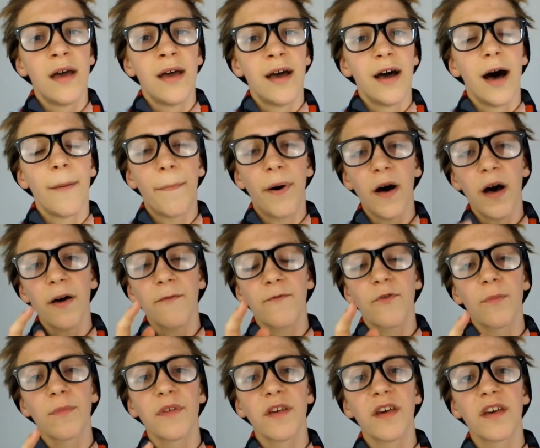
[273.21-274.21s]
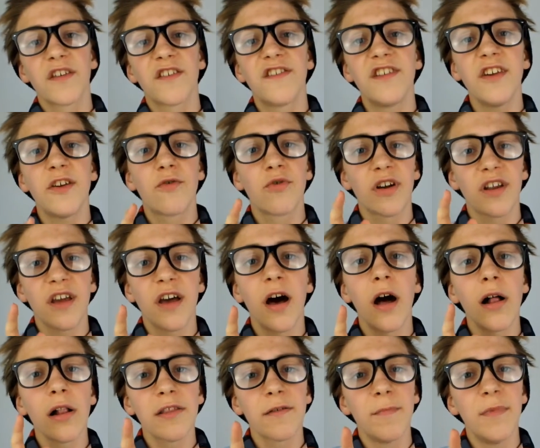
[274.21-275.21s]
Apart from the secret
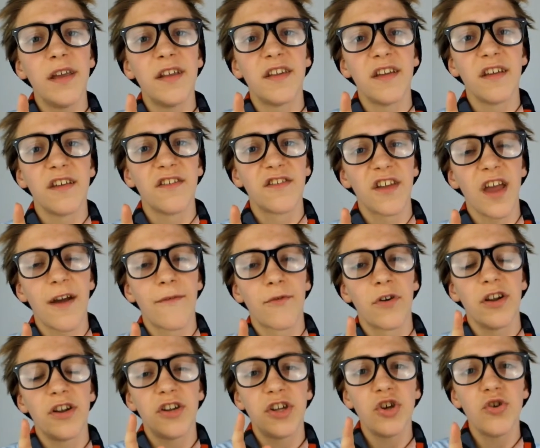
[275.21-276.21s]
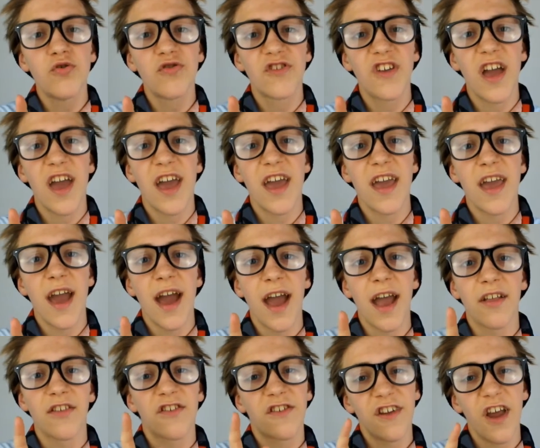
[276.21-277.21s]
cult meetings every Tuesday
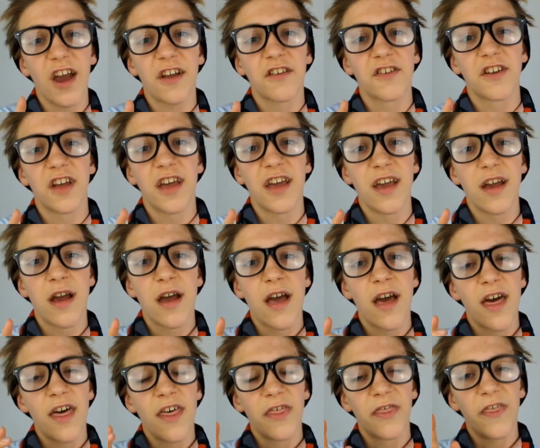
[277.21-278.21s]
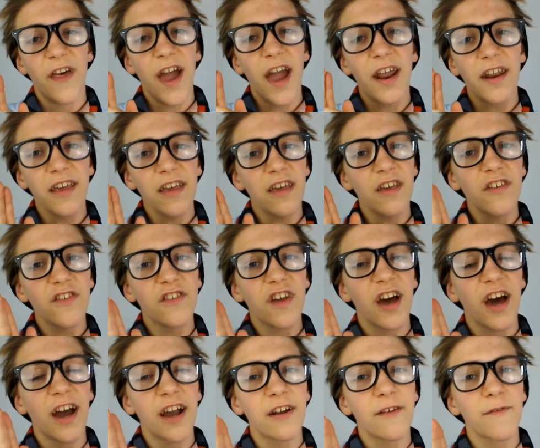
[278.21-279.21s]
and Saturday. That is
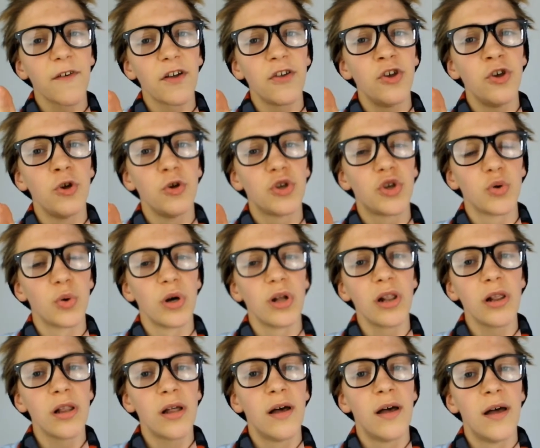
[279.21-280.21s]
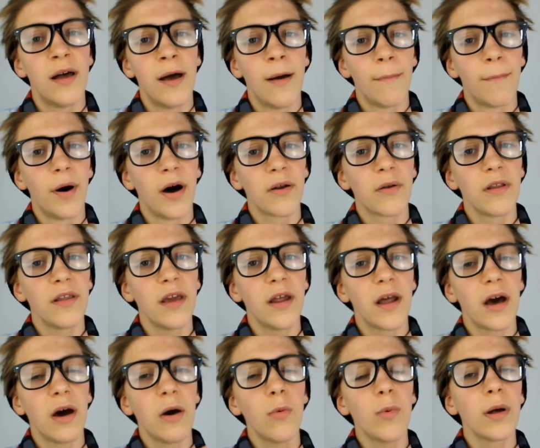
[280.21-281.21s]
kind of unusual, but you
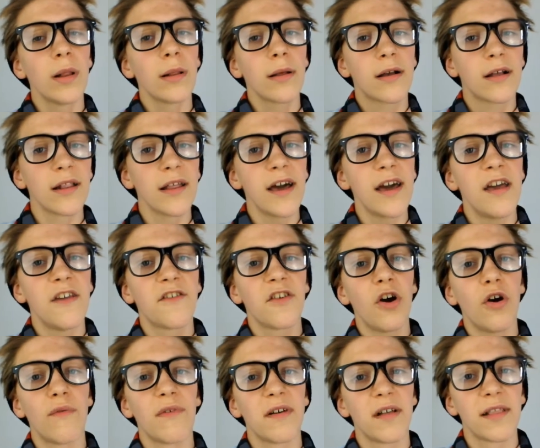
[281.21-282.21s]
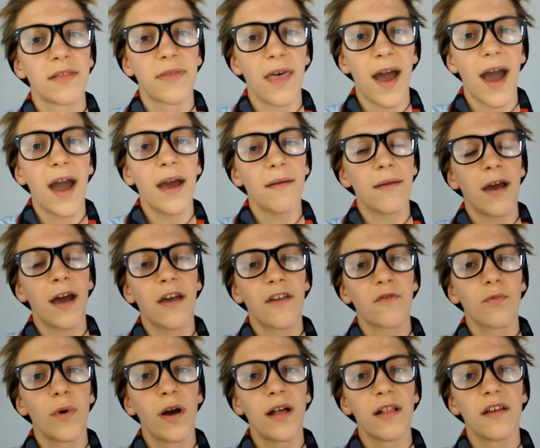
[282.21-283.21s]
know, we'll glaze over that as
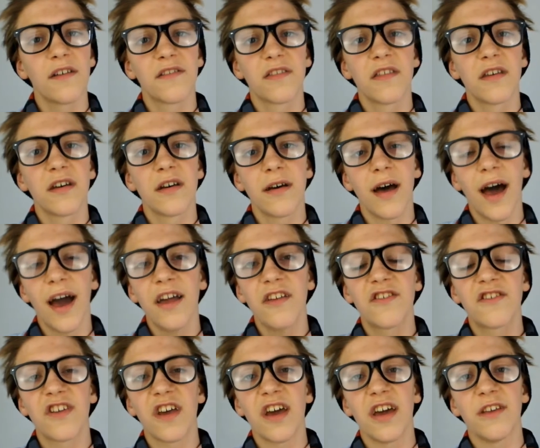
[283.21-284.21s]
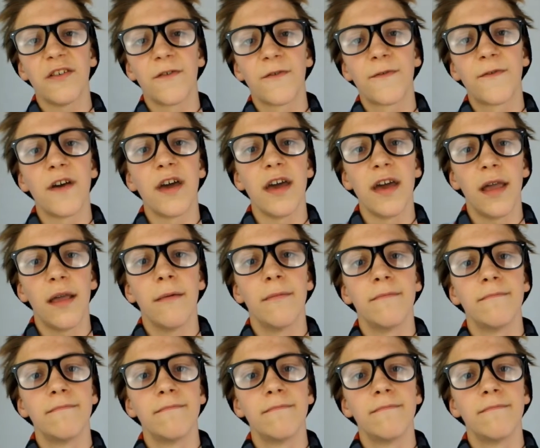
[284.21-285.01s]
well as the Ice Age thing.